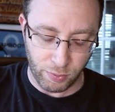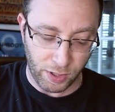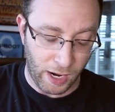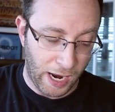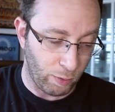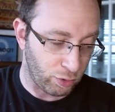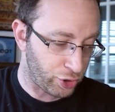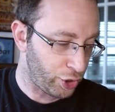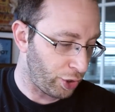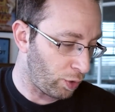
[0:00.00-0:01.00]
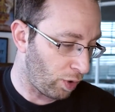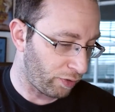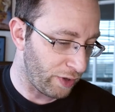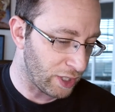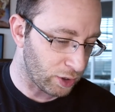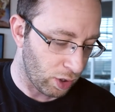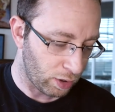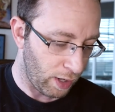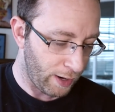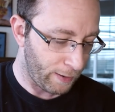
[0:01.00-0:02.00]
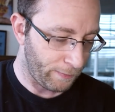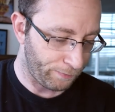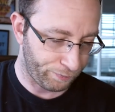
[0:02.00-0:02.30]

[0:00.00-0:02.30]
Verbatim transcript: but I will show you what these look like.